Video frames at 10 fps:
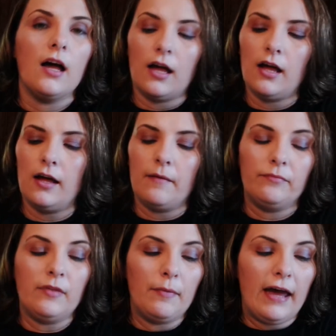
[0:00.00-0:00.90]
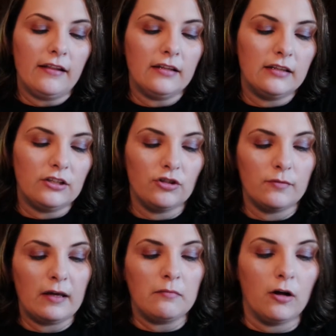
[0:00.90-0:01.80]
the palette that you
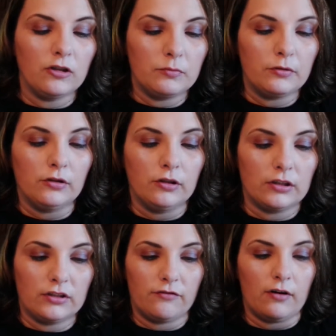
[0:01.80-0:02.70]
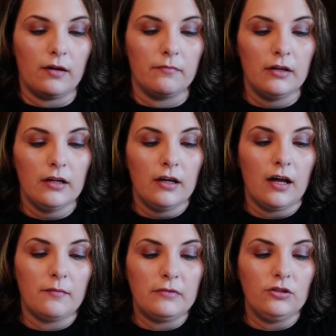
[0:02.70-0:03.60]
can make multiple looks from.
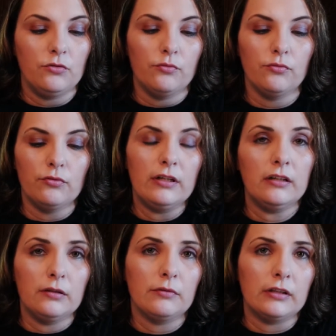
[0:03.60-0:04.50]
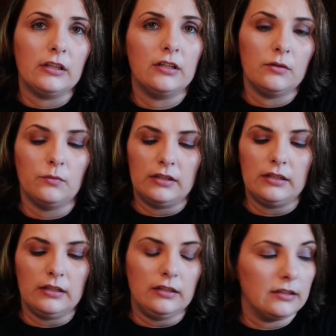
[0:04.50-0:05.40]
I mean, you really, really could with
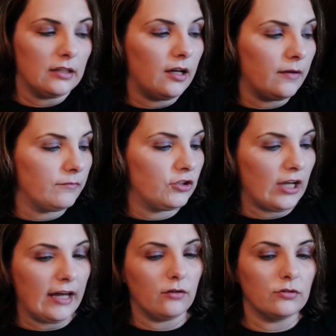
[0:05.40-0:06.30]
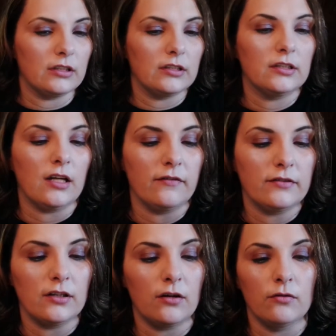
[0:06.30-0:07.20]
these shadows and stuff.
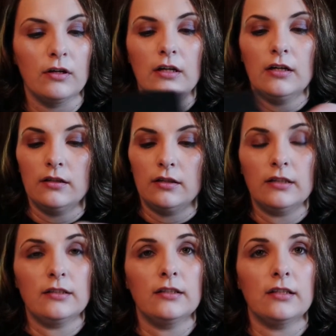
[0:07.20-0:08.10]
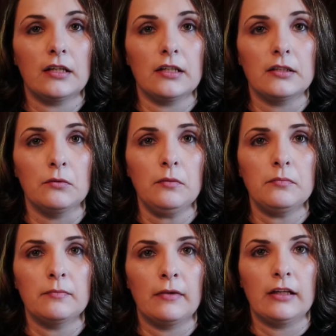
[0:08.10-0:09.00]
So, this is, like I said,
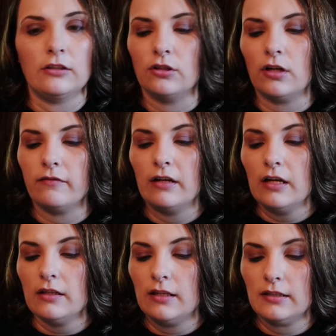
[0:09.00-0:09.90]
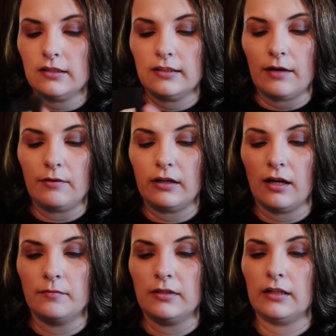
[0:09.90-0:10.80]
whoops, my light turned off. This is how it
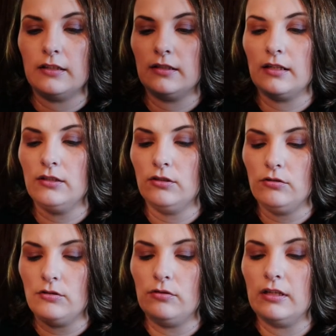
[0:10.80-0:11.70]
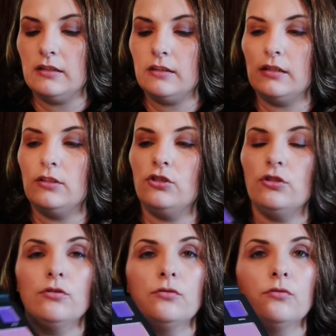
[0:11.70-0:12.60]
comes. Like I said, you do get the
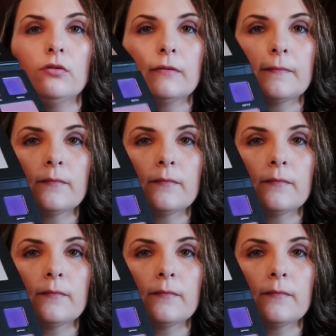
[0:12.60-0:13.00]
two